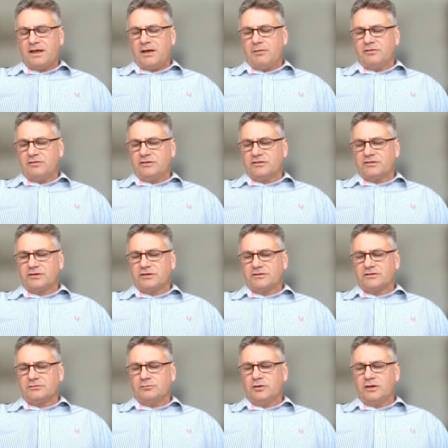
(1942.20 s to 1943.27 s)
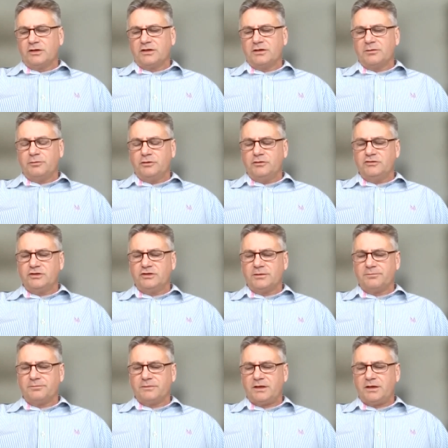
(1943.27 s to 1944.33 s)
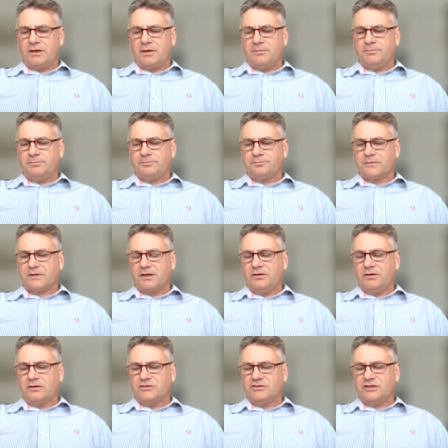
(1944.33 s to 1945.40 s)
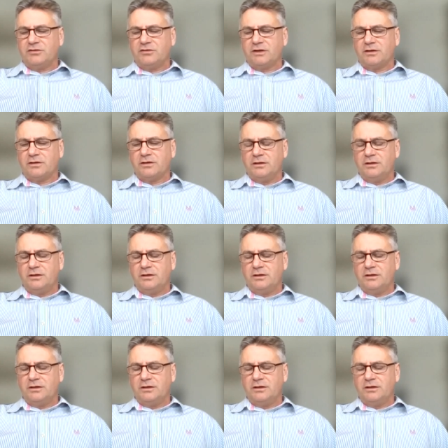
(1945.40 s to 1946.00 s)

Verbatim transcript: and we've just started work in Abuja um, in Nigeria.